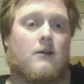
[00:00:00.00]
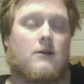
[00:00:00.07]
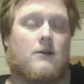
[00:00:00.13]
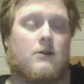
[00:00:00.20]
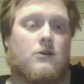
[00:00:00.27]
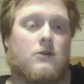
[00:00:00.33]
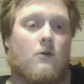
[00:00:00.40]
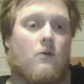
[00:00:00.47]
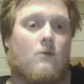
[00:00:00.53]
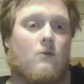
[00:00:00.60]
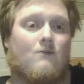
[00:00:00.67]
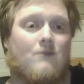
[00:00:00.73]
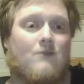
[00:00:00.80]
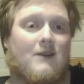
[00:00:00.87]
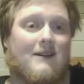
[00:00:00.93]

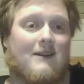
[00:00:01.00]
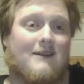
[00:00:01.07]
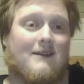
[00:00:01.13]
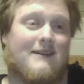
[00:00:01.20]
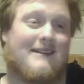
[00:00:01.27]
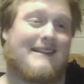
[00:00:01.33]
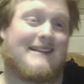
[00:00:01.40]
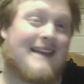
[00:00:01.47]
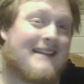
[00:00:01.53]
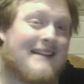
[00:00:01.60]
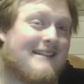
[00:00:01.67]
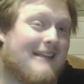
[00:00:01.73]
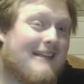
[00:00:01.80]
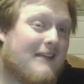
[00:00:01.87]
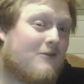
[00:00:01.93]
So yes,
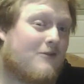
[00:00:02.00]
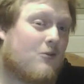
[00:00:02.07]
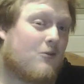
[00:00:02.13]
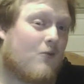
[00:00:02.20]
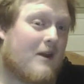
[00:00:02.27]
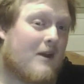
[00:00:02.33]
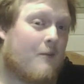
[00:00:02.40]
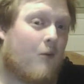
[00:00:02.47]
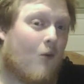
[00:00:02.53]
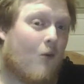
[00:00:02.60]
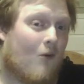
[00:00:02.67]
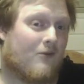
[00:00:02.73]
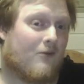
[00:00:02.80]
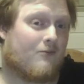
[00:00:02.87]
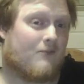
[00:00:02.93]
he gives away a
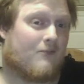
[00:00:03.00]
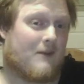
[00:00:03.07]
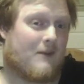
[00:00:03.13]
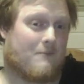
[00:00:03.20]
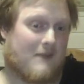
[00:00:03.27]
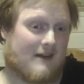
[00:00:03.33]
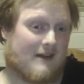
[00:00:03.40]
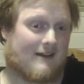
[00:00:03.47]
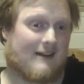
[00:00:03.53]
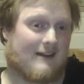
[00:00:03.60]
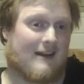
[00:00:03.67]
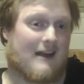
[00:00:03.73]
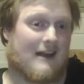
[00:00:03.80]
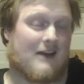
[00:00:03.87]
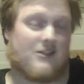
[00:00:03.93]
pawn
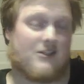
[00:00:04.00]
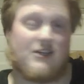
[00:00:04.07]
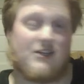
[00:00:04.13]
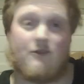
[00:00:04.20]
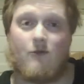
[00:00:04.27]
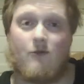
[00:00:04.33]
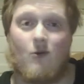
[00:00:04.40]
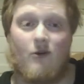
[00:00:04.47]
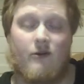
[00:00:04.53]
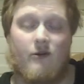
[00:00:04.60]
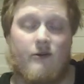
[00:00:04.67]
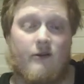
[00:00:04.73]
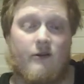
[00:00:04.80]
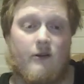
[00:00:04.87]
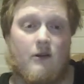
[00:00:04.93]
immediately at g4,
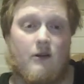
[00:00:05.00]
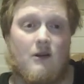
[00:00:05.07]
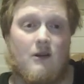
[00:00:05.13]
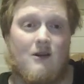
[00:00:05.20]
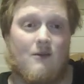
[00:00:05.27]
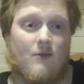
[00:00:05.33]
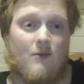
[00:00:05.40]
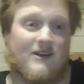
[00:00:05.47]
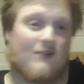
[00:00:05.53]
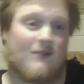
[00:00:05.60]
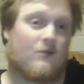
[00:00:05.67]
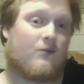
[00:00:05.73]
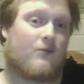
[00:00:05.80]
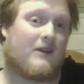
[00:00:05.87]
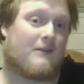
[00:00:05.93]
but he
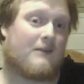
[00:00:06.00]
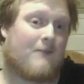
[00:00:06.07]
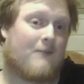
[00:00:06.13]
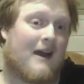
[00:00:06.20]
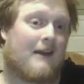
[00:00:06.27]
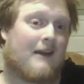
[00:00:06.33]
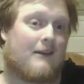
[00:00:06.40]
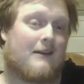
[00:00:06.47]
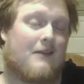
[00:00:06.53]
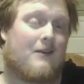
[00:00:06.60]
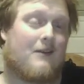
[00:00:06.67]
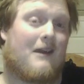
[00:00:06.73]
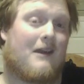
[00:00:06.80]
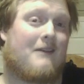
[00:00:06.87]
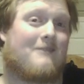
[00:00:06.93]
will win it back, and
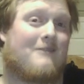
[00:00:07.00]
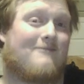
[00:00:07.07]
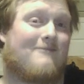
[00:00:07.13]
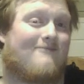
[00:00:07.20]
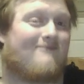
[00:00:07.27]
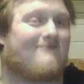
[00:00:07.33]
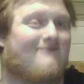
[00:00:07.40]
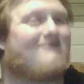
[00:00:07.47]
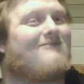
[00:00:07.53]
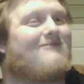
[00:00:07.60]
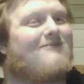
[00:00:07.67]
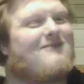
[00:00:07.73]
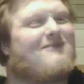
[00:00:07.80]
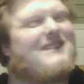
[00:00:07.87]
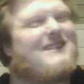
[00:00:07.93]
then
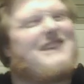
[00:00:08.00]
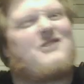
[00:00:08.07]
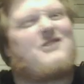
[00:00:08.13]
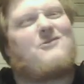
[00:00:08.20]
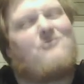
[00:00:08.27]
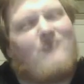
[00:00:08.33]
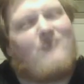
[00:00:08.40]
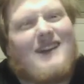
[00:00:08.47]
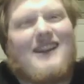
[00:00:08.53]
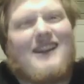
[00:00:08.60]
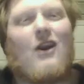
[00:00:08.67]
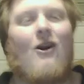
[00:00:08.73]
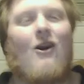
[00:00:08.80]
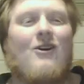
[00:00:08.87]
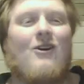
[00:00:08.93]
it's really
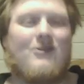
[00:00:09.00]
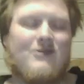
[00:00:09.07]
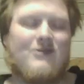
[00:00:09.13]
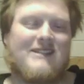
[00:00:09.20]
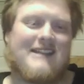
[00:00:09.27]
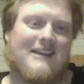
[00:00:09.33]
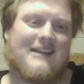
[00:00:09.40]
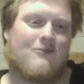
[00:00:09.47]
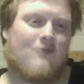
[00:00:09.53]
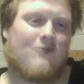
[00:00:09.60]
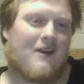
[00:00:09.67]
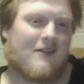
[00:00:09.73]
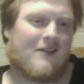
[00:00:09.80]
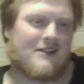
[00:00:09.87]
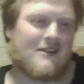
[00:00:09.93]
hard to see
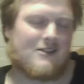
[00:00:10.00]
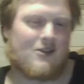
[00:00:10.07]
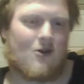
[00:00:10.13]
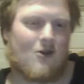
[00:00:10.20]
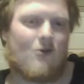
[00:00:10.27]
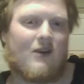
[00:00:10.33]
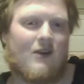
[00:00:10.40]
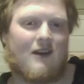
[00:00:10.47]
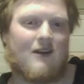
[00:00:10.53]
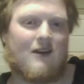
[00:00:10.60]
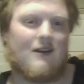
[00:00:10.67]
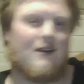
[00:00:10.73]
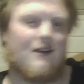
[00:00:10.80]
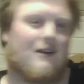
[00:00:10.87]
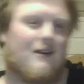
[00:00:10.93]
where this is going.
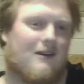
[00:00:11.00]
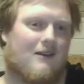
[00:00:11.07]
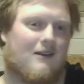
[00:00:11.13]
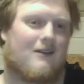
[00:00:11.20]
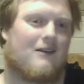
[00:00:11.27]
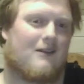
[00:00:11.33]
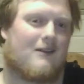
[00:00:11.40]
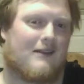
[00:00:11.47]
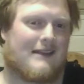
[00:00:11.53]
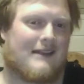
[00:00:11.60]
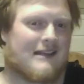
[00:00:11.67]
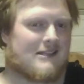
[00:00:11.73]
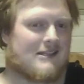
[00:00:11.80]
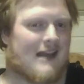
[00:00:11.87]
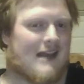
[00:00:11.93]

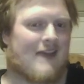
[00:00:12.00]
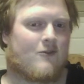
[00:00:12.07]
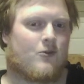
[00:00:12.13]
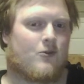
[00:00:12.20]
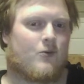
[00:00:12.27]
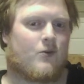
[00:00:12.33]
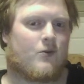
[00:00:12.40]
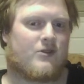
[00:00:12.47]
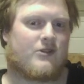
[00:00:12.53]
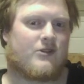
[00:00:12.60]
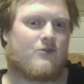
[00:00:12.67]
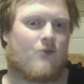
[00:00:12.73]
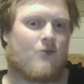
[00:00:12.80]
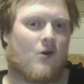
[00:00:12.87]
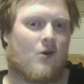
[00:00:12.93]
Yes, I have 2 versus
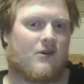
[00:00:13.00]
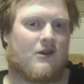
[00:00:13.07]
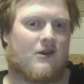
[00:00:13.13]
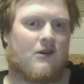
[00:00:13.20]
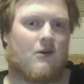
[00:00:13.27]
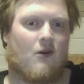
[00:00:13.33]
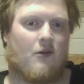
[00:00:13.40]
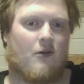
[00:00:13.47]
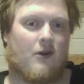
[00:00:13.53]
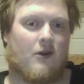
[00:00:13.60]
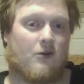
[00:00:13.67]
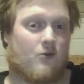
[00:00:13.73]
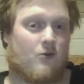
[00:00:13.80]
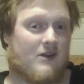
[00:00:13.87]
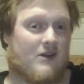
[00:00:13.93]
1 on the
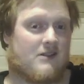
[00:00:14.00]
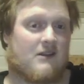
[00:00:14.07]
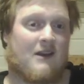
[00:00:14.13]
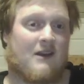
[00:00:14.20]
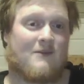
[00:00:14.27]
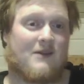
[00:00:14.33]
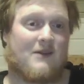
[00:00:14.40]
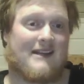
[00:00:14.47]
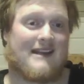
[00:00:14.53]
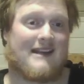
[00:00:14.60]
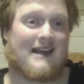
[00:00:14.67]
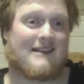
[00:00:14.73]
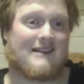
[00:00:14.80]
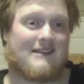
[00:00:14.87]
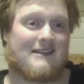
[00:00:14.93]
queen side, but he has